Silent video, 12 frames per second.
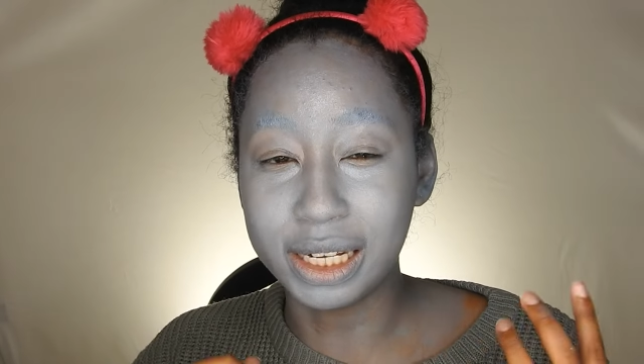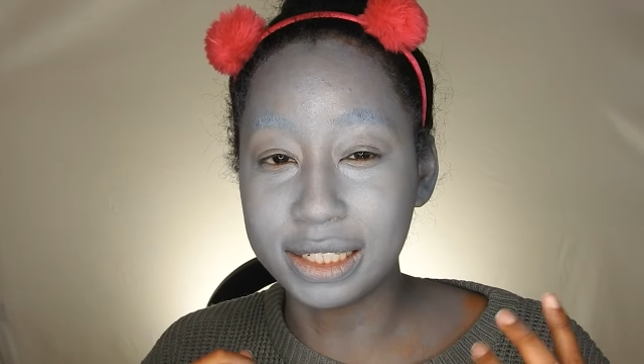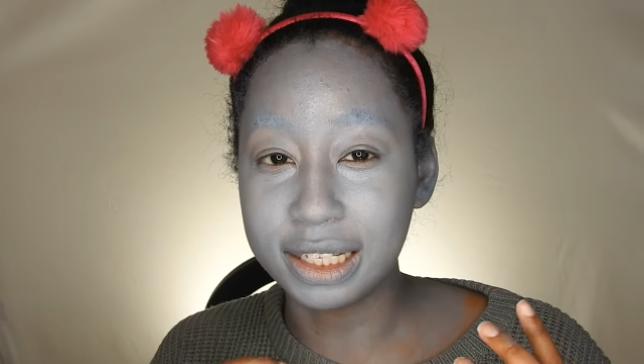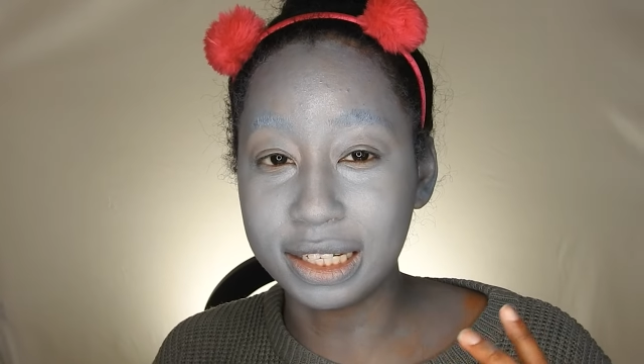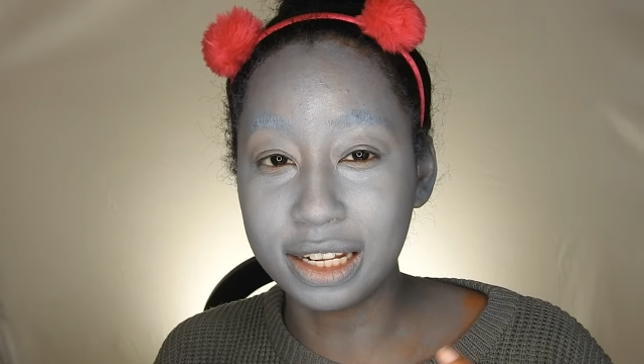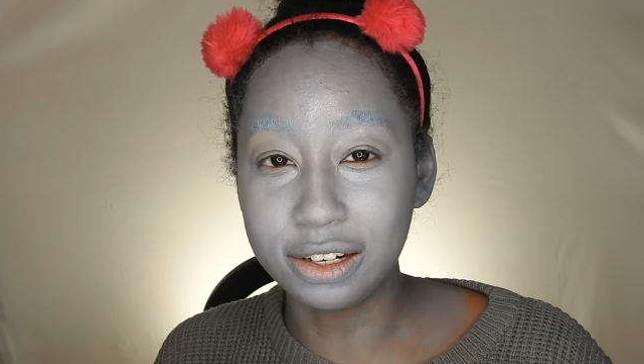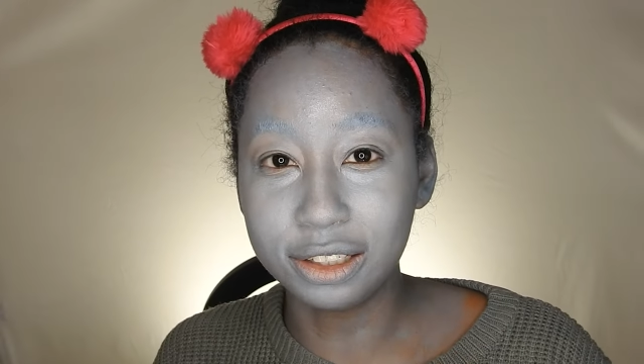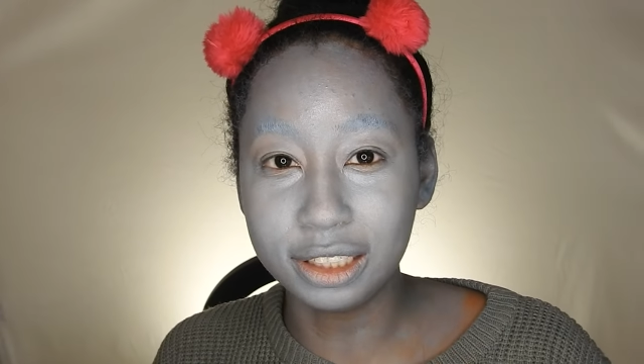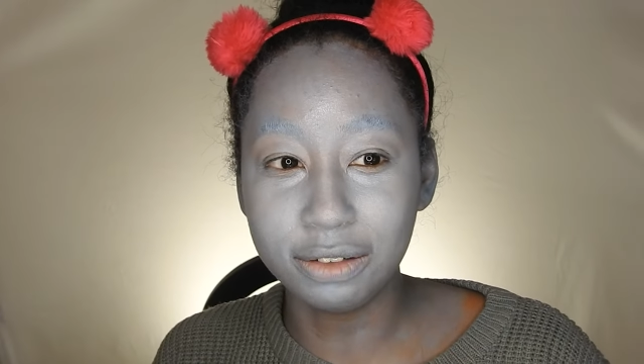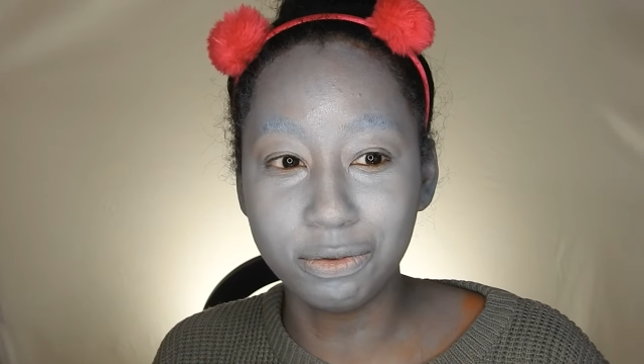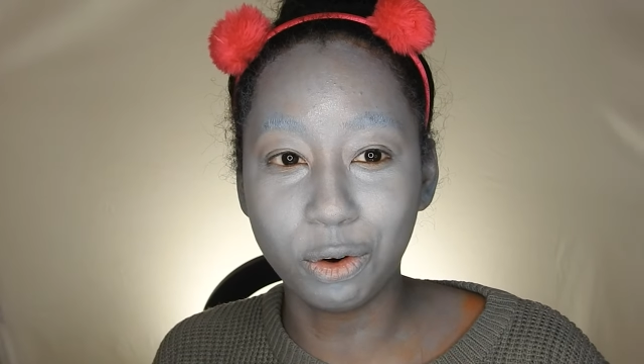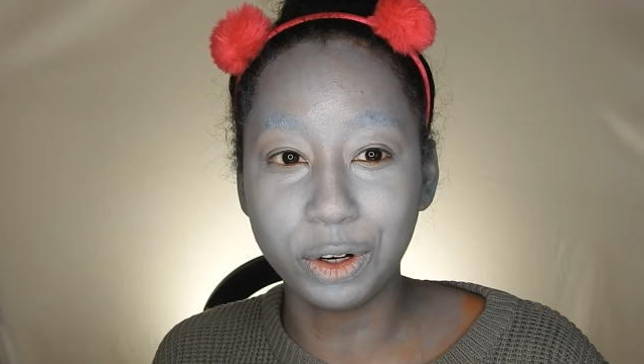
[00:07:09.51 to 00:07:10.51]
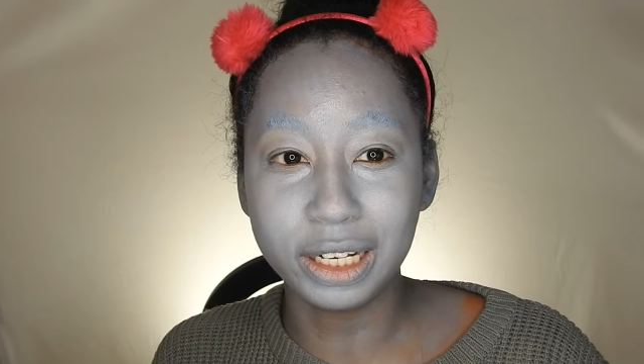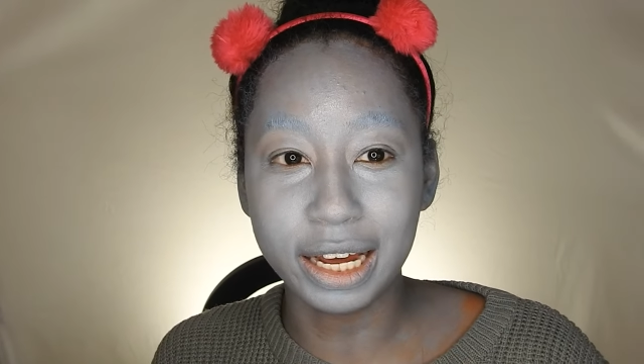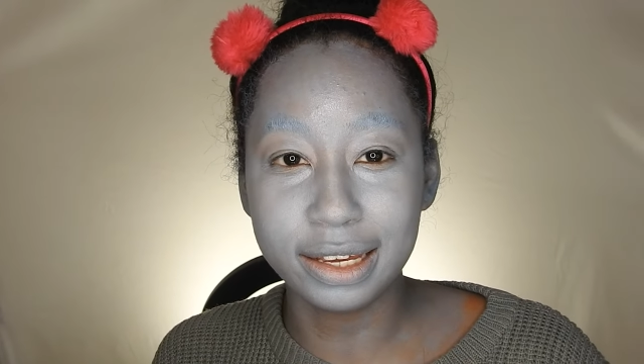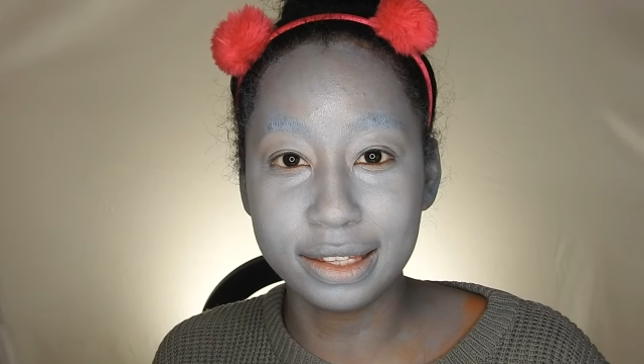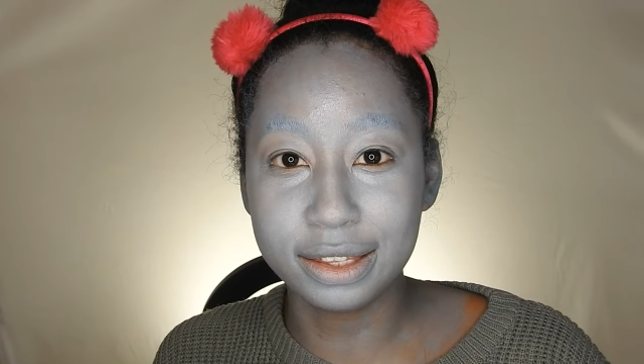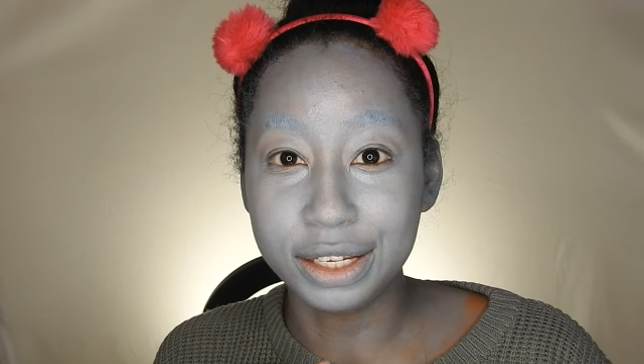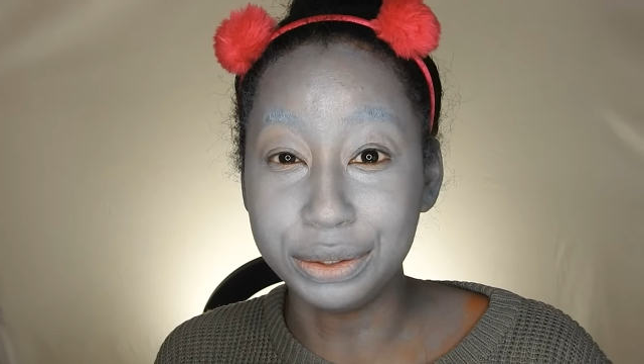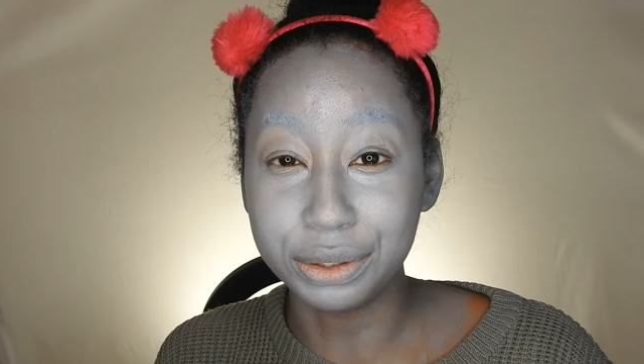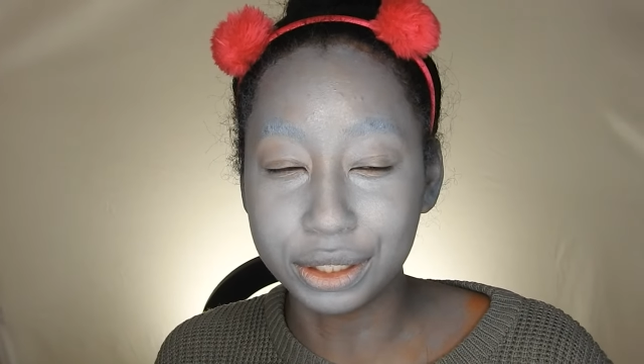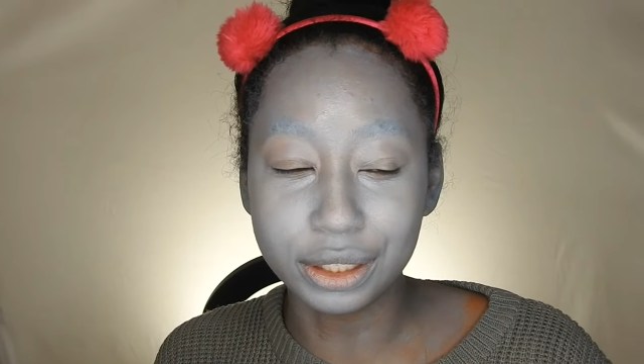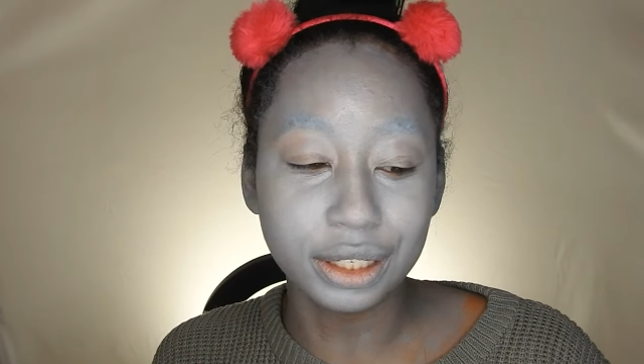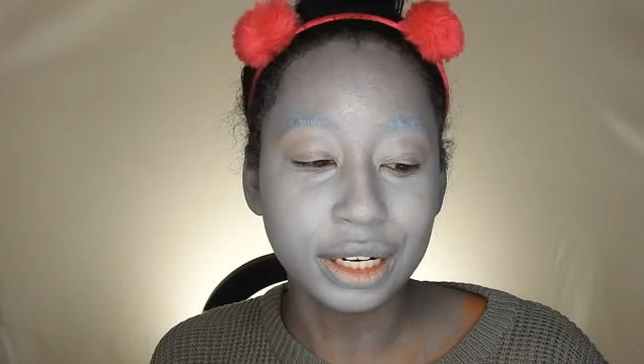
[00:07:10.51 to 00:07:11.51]
It's literally for like
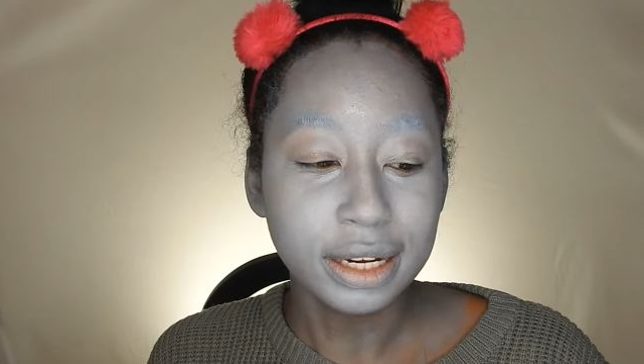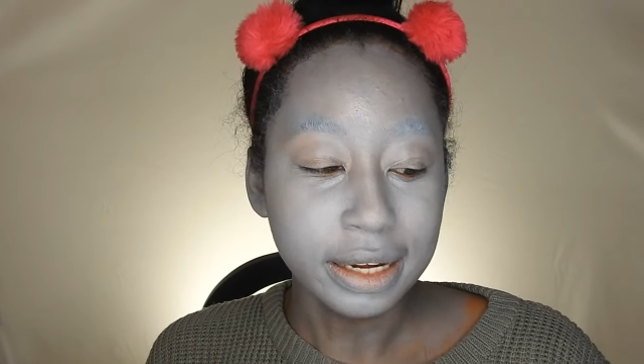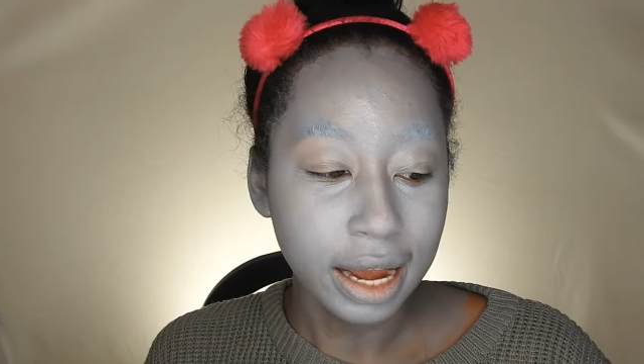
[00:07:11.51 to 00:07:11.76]
theater